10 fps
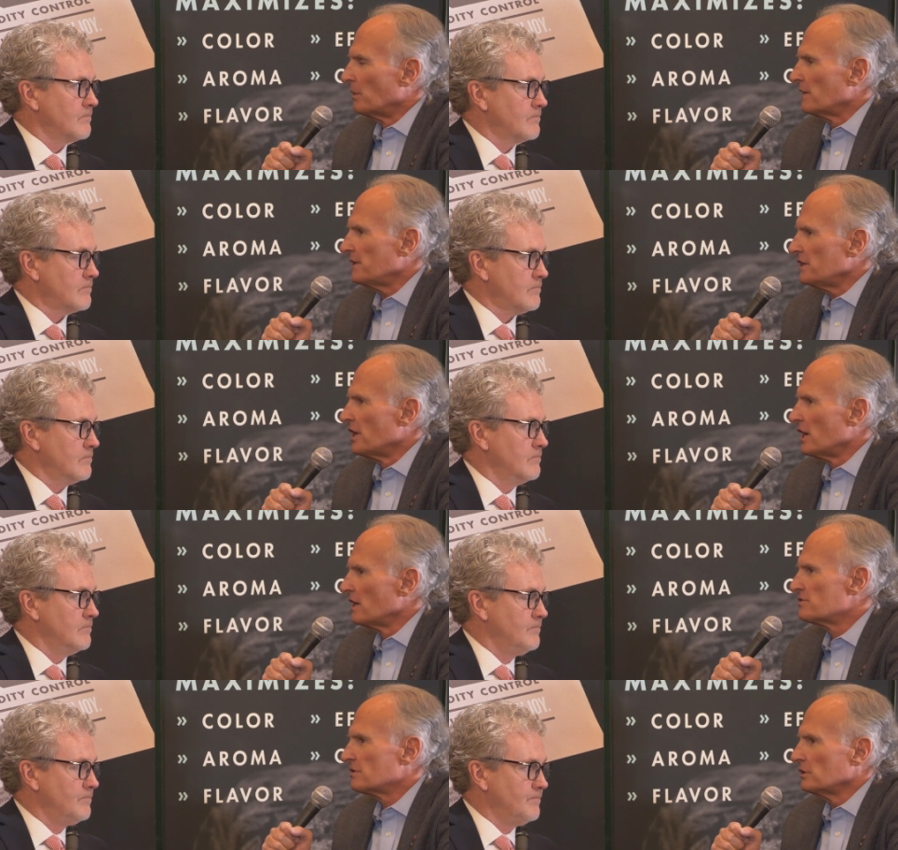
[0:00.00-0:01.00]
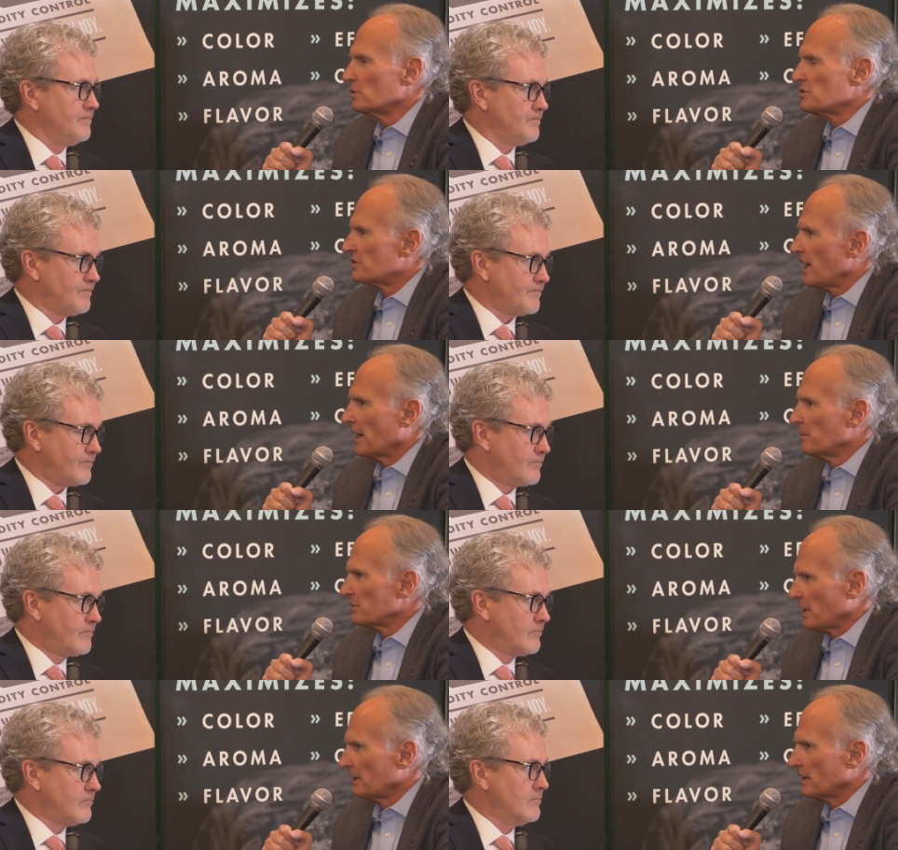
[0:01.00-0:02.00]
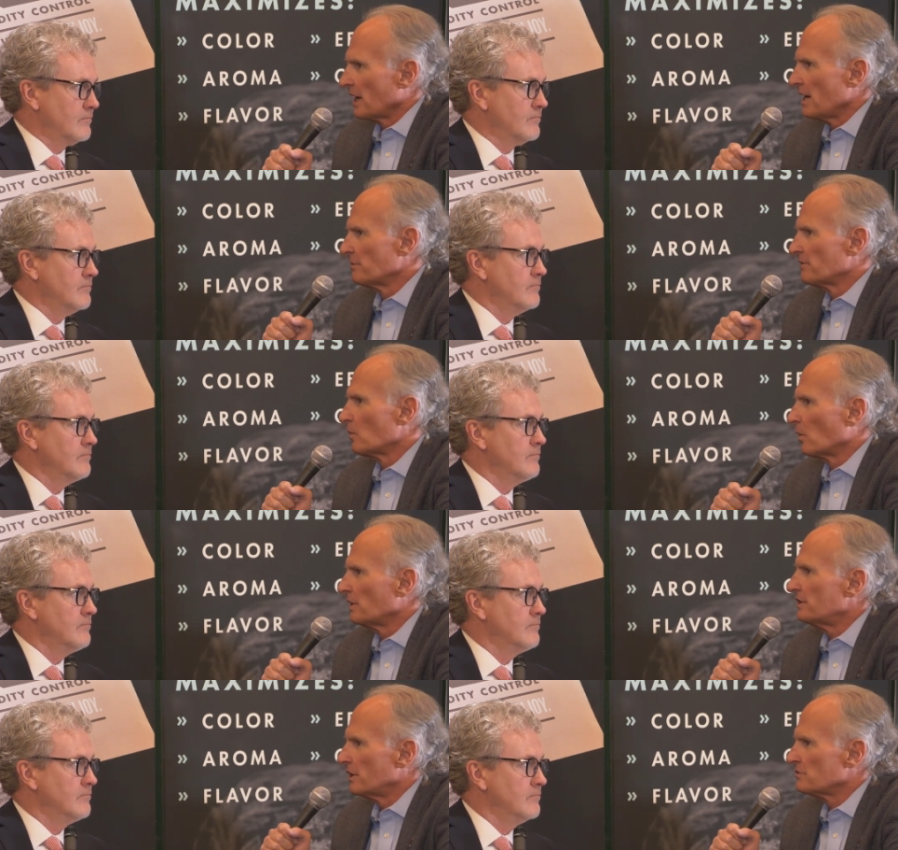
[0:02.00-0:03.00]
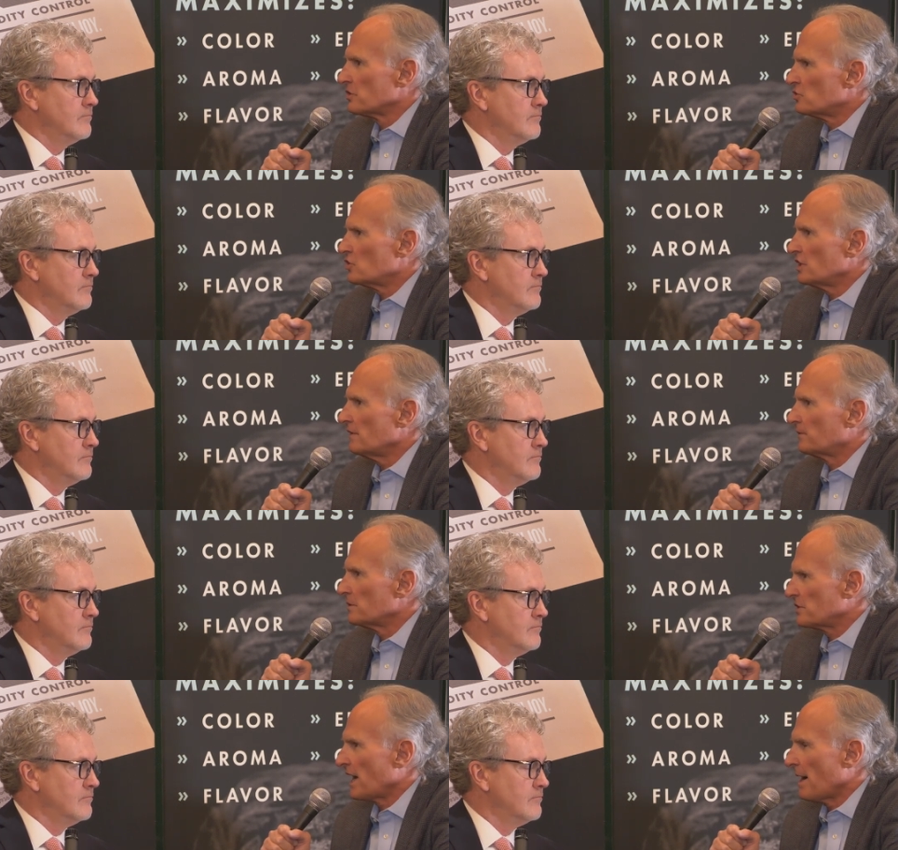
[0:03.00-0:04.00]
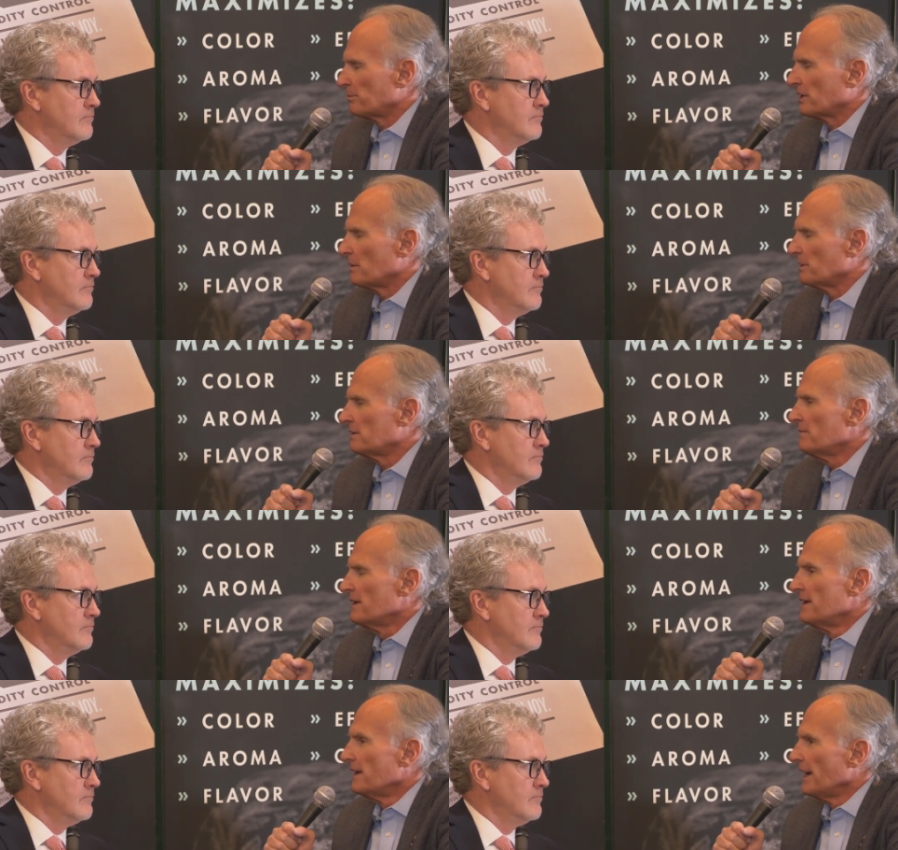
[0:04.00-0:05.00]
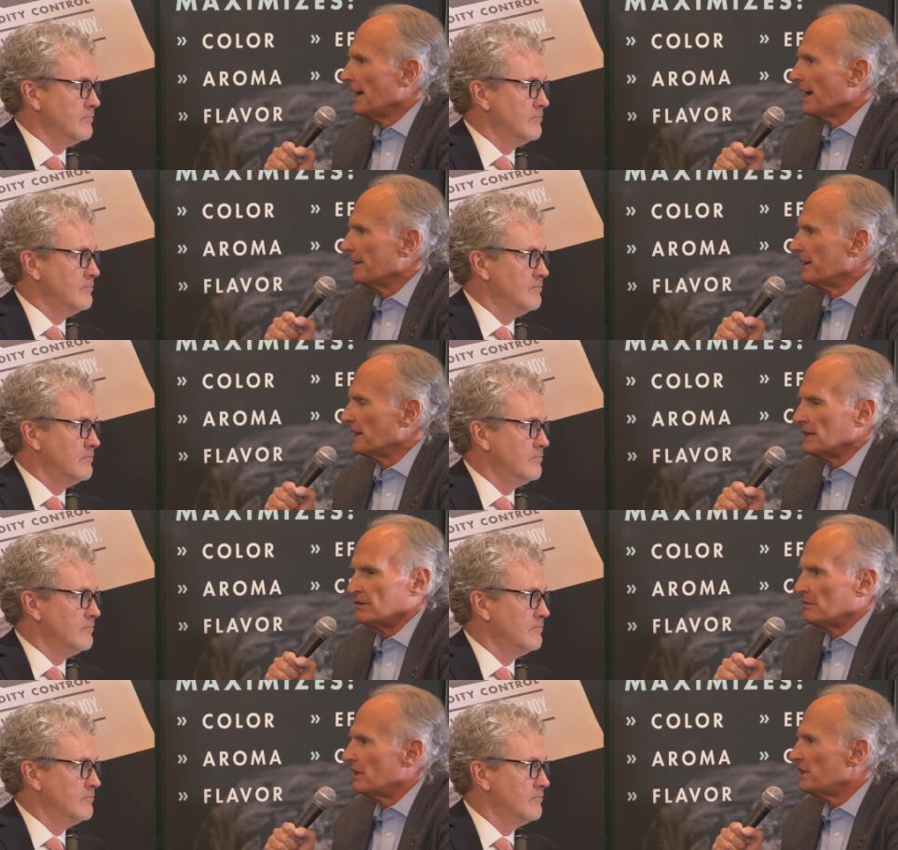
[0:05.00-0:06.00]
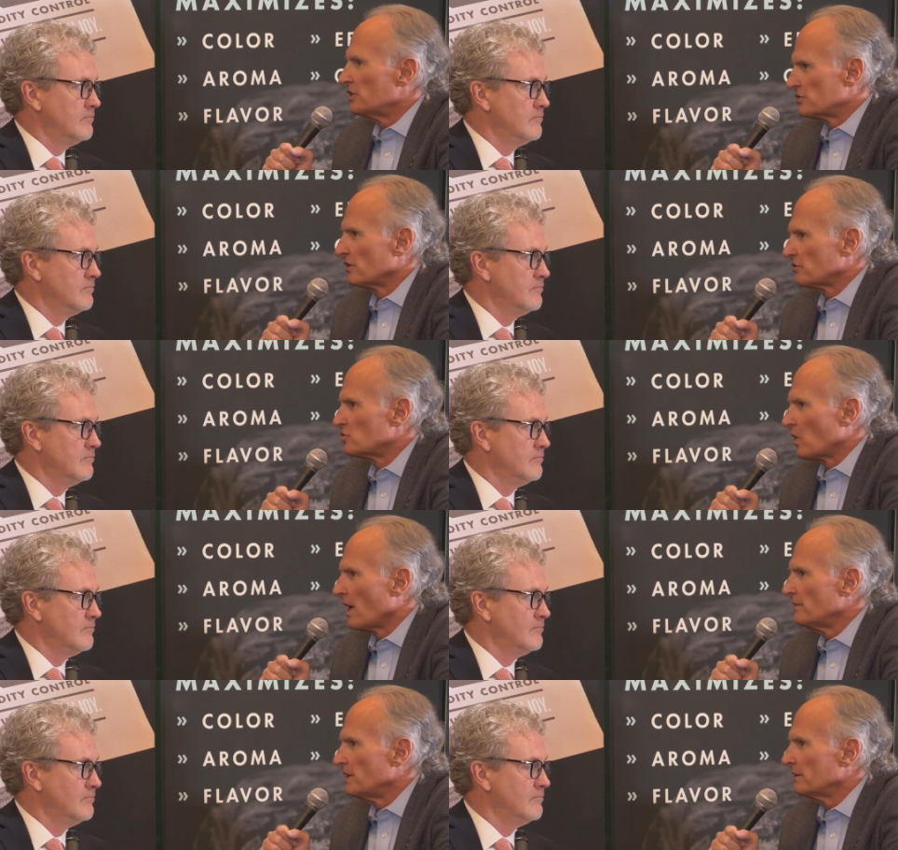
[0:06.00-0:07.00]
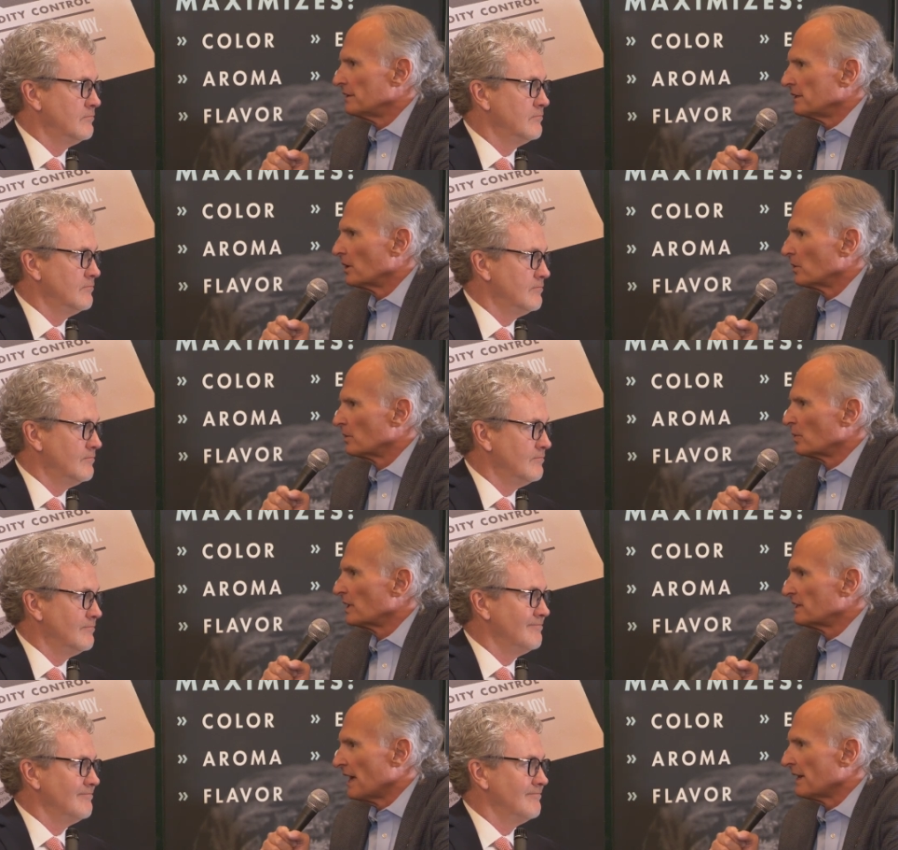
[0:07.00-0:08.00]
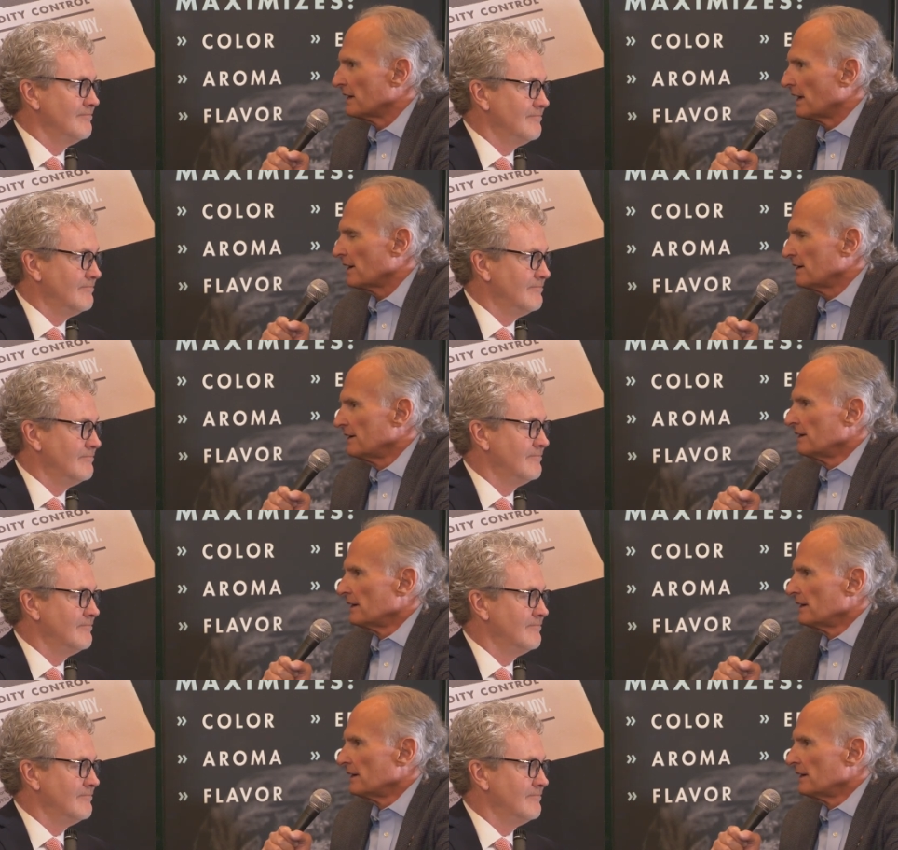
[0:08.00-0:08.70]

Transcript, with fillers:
Speaker 1: but if he does uses cannabis like the night before, he tells his chief or his captain, I mean, and then he, he just doesn't drive the, the you know, the rig that day.